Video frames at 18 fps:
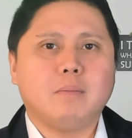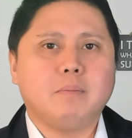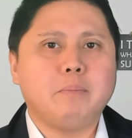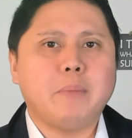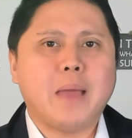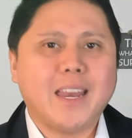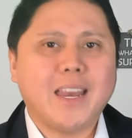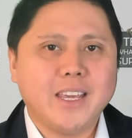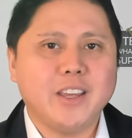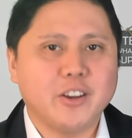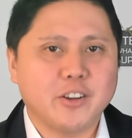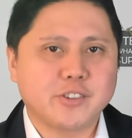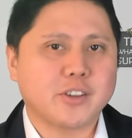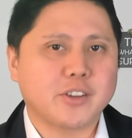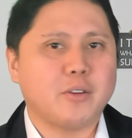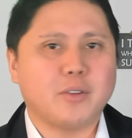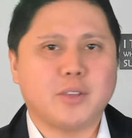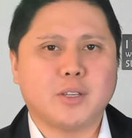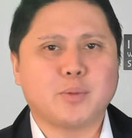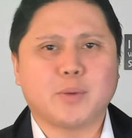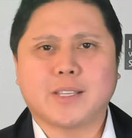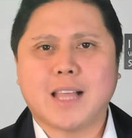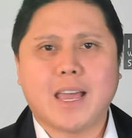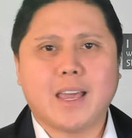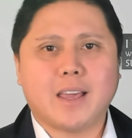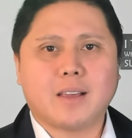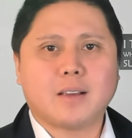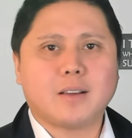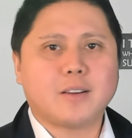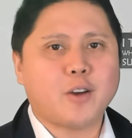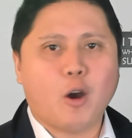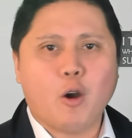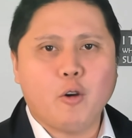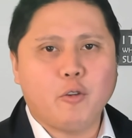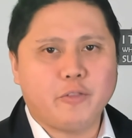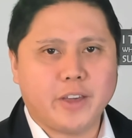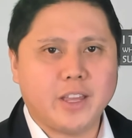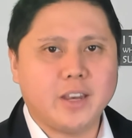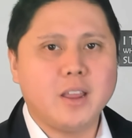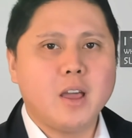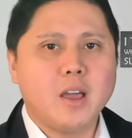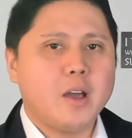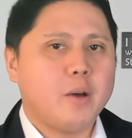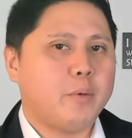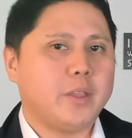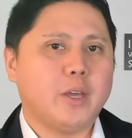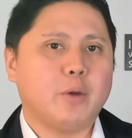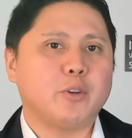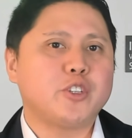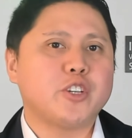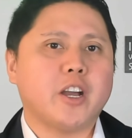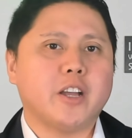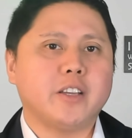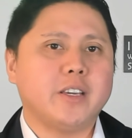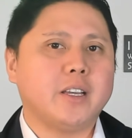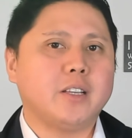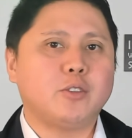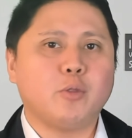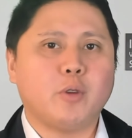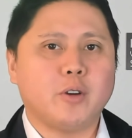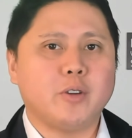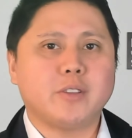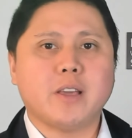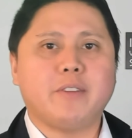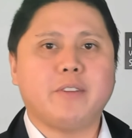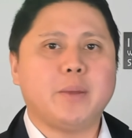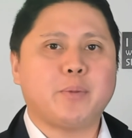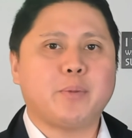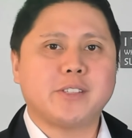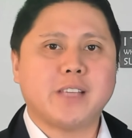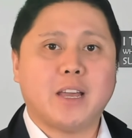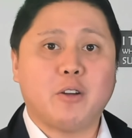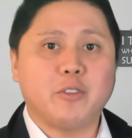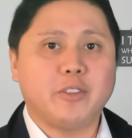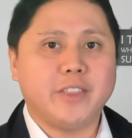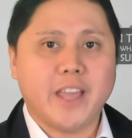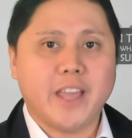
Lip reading: many years ago. This was like COVID, when they were charging 270% on